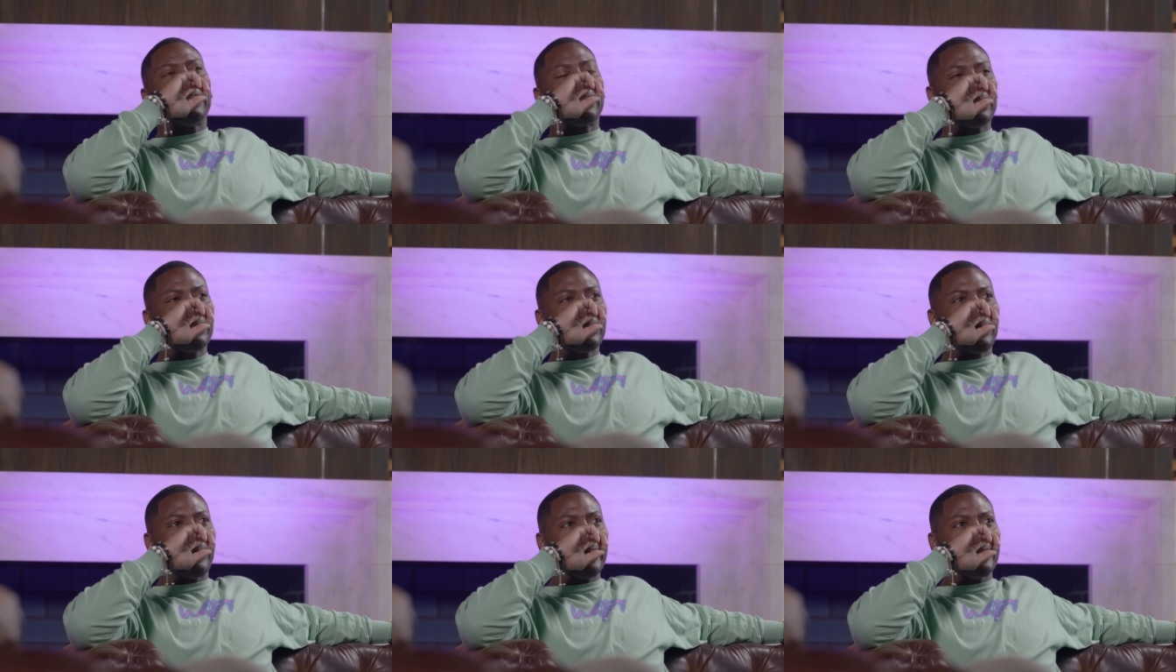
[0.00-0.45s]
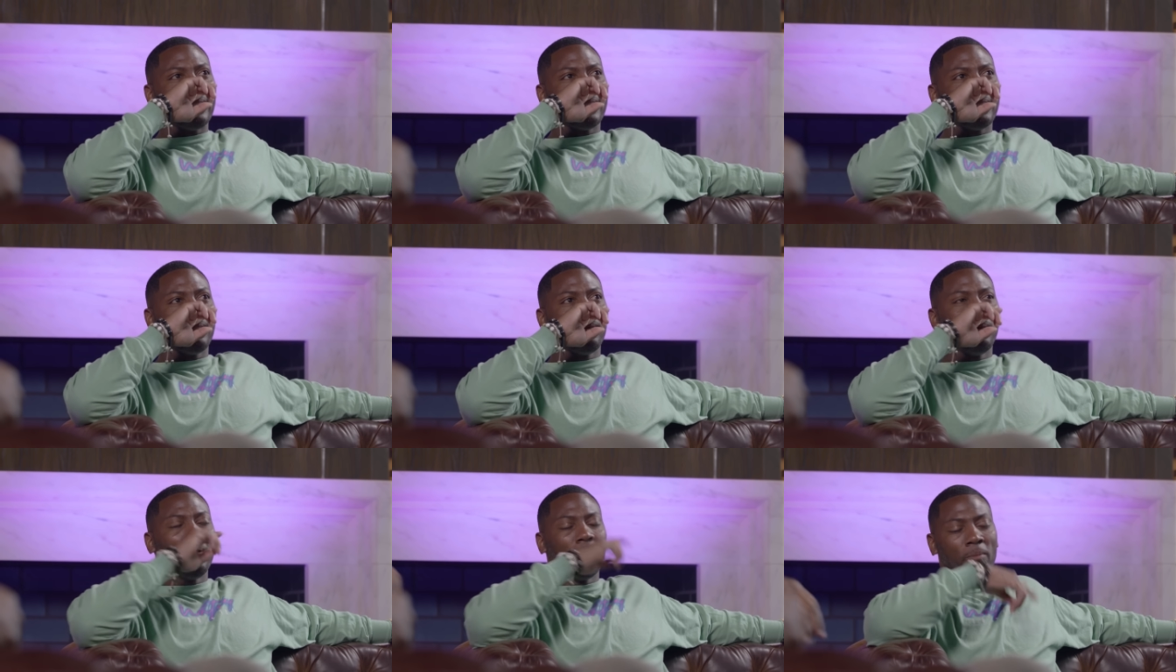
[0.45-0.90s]
it's so
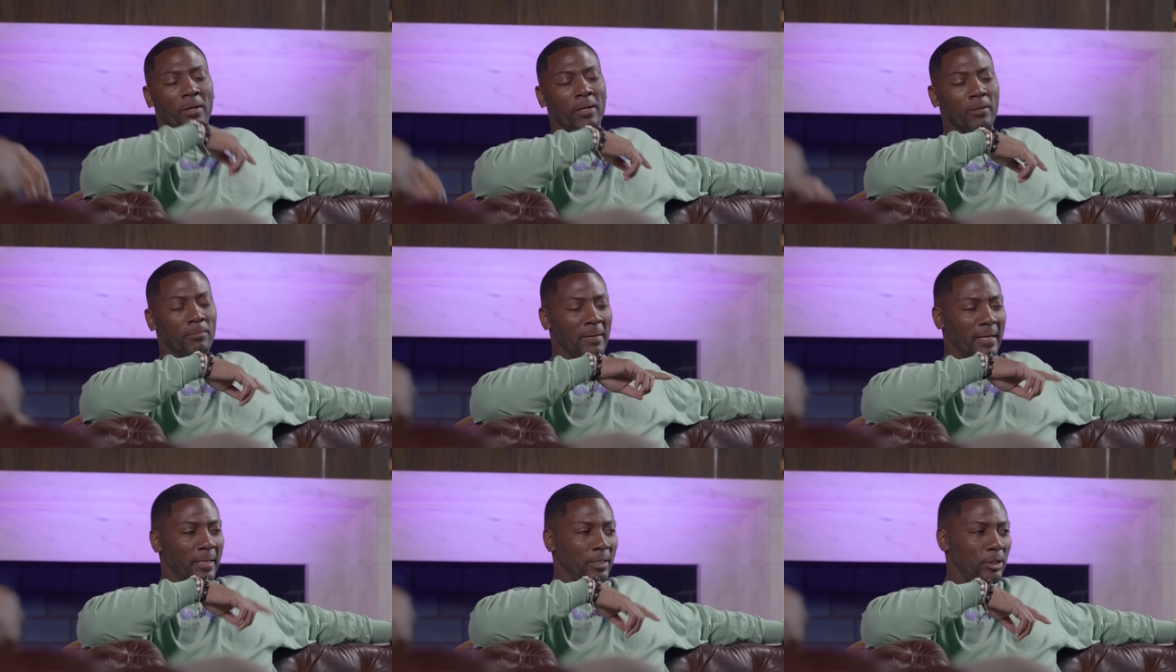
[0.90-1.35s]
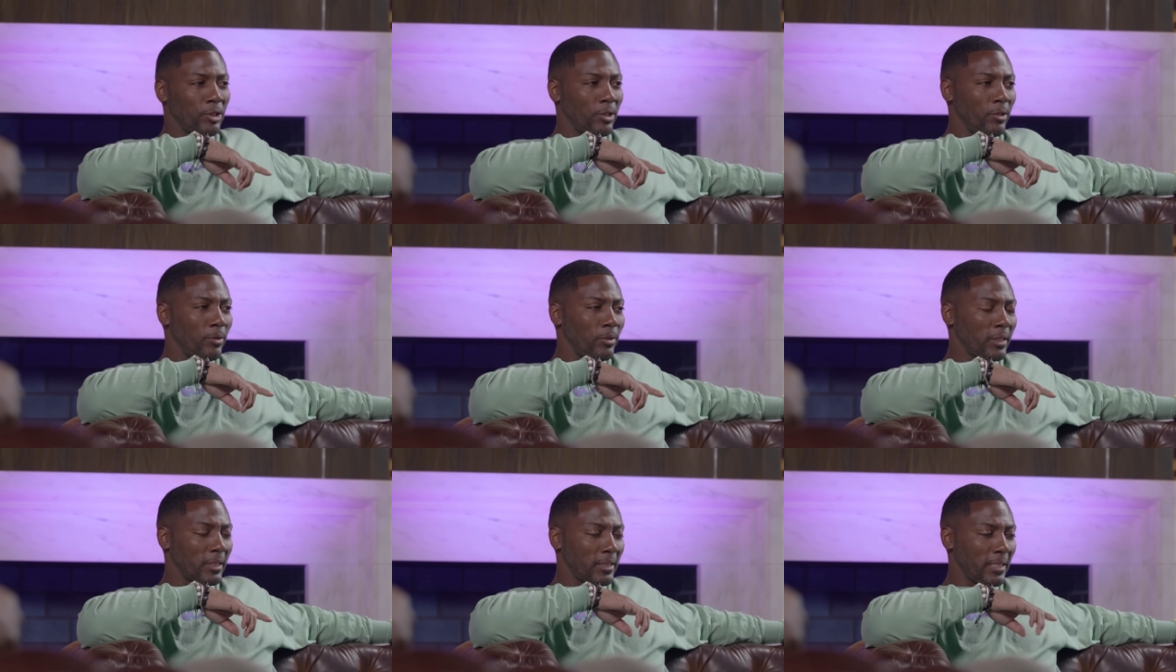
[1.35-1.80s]
crazy. We make
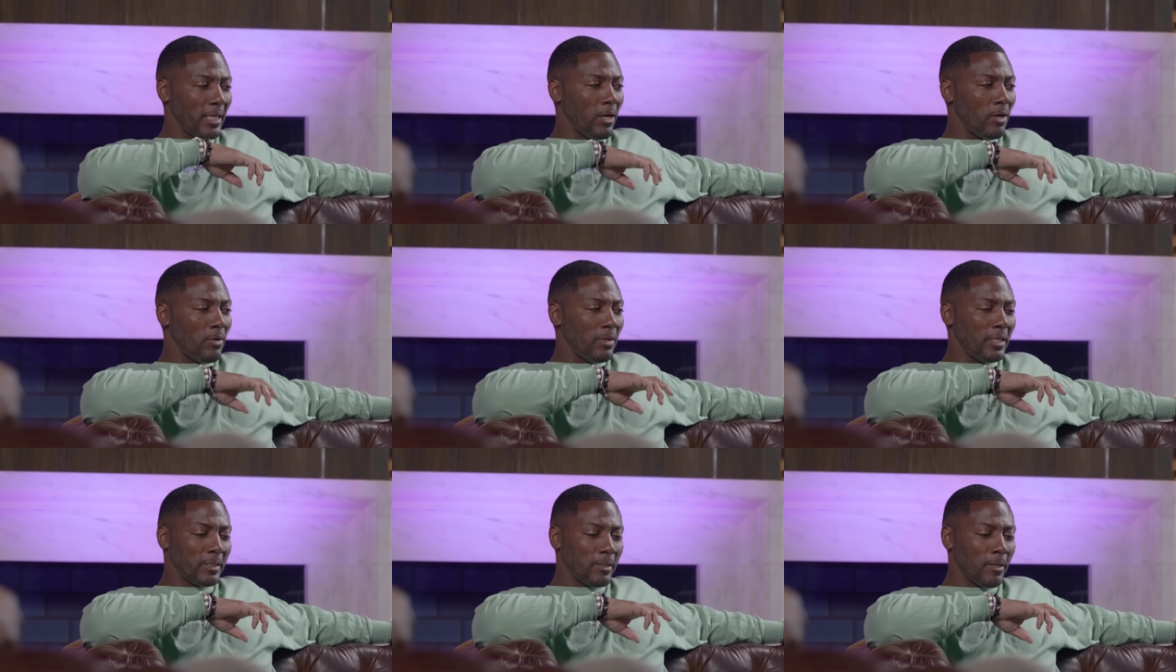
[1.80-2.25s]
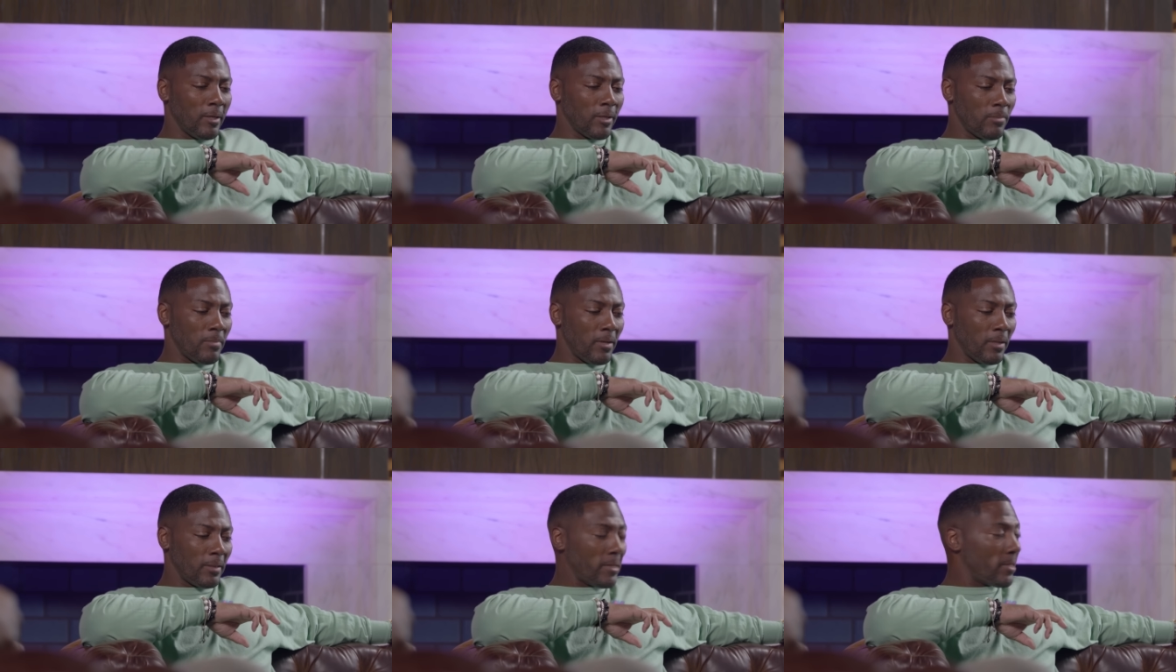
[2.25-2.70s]
jokes because they always talk
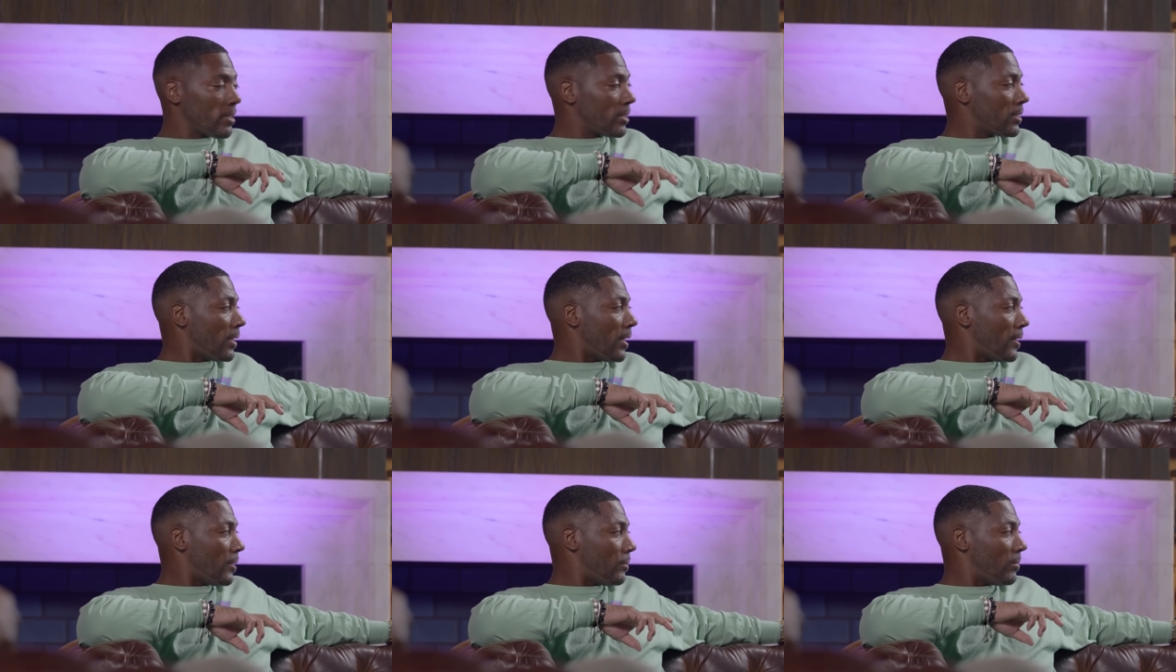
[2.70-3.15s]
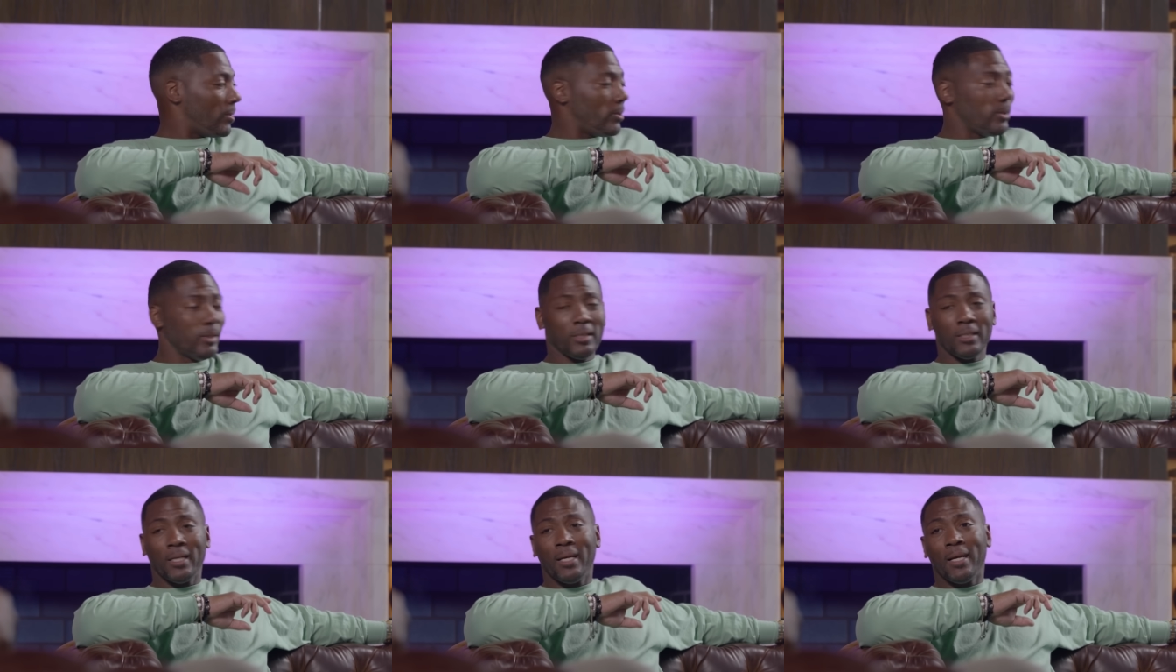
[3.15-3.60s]
about their signing
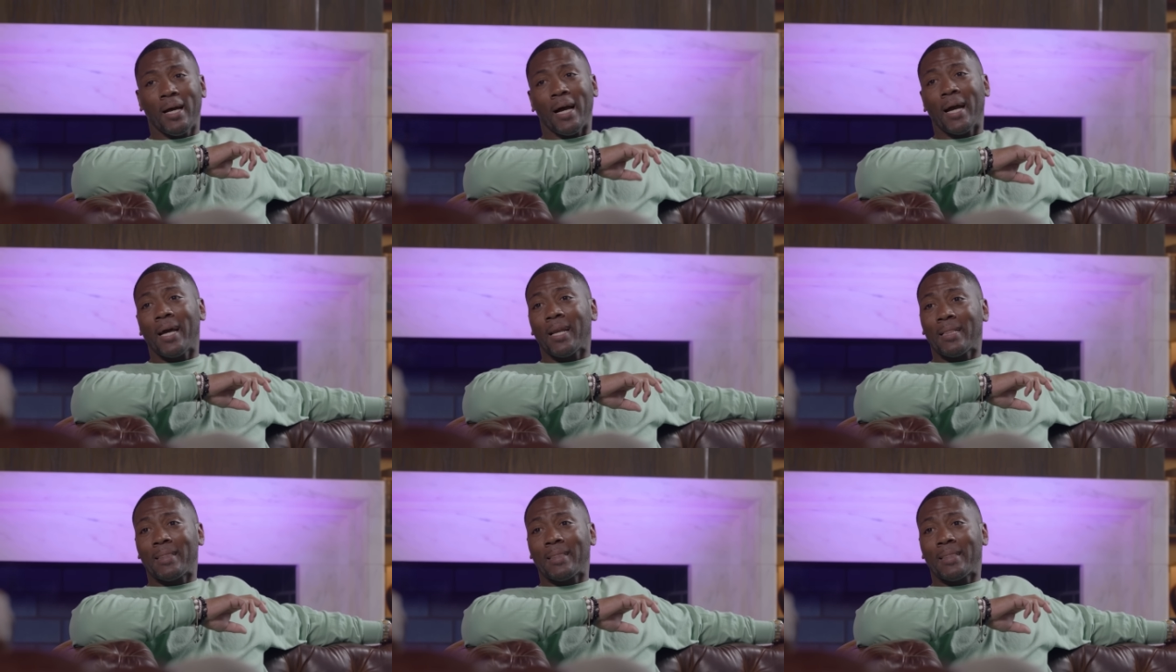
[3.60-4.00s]
bonus. I got